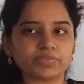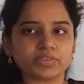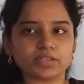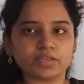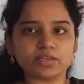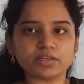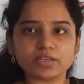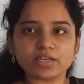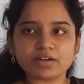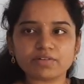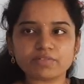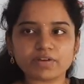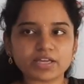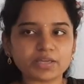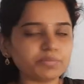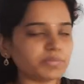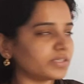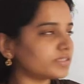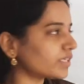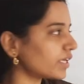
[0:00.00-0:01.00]
Here y
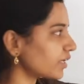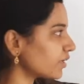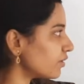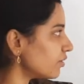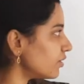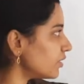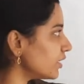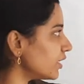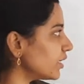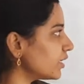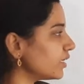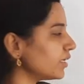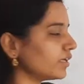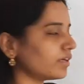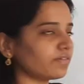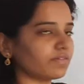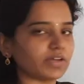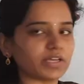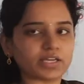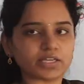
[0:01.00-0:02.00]
means I cannot take
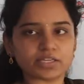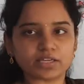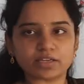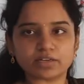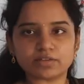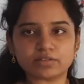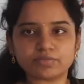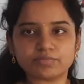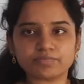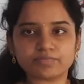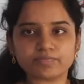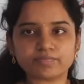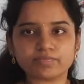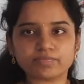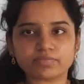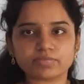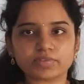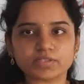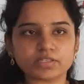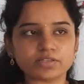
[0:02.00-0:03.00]
here y again.
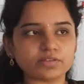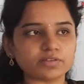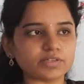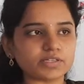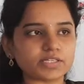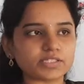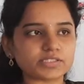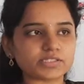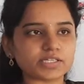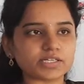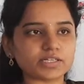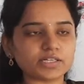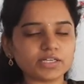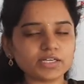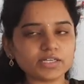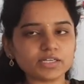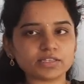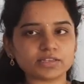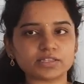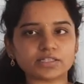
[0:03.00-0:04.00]
You understand,
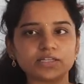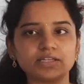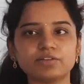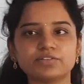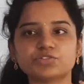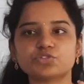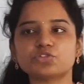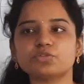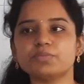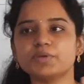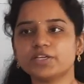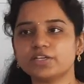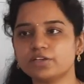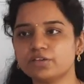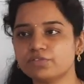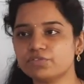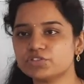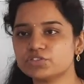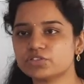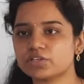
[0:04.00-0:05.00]
right? 3 should be
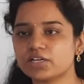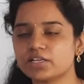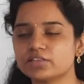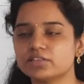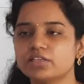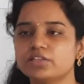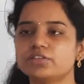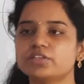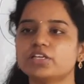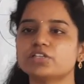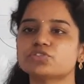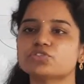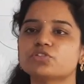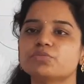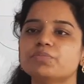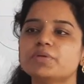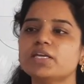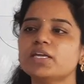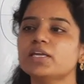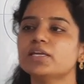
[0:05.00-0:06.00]
individual and then they
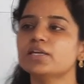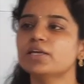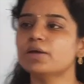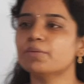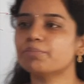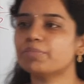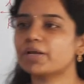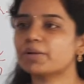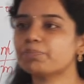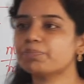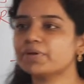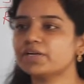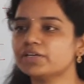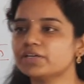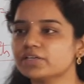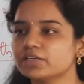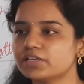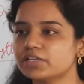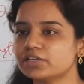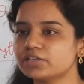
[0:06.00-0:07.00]
should be
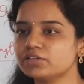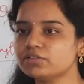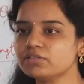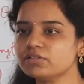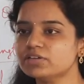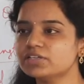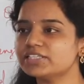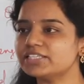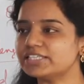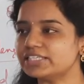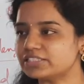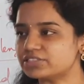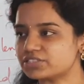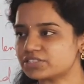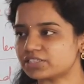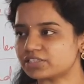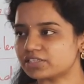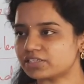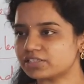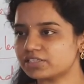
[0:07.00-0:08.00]
perpendicular to each
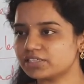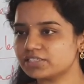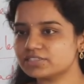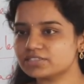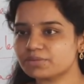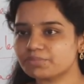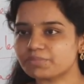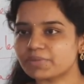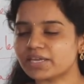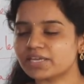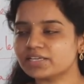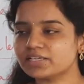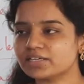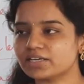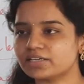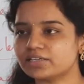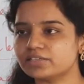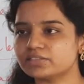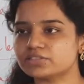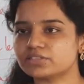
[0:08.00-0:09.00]
other. That is the main
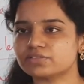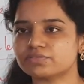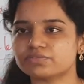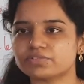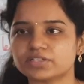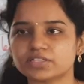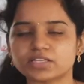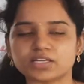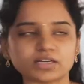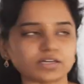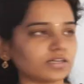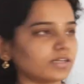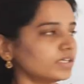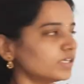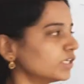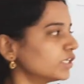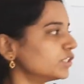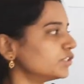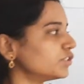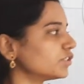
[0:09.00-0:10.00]
condition for the
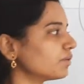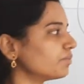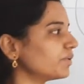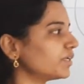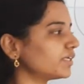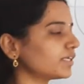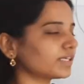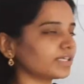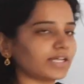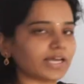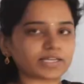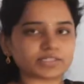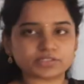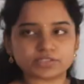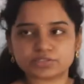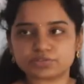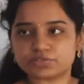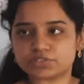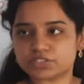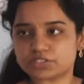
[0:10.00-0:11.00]
geometrical
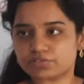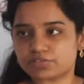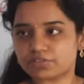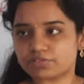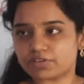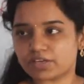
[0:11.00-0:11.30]
axis whichever we